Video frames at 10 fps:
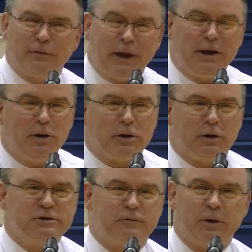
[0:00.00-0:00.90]
Thank you,
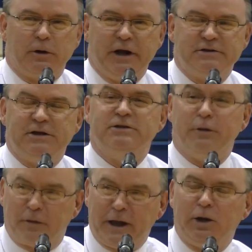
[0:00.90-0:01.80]
girls, for a great season.
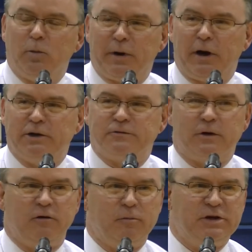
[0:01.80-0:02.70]
Thank you, parents, for
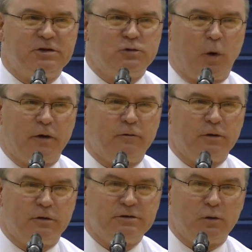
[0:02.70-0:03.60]
giving me such wonderful
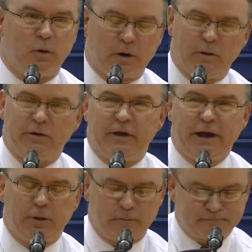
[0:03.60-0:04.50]
girls to work with. Thank
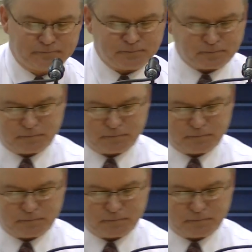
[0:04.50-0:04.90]
you.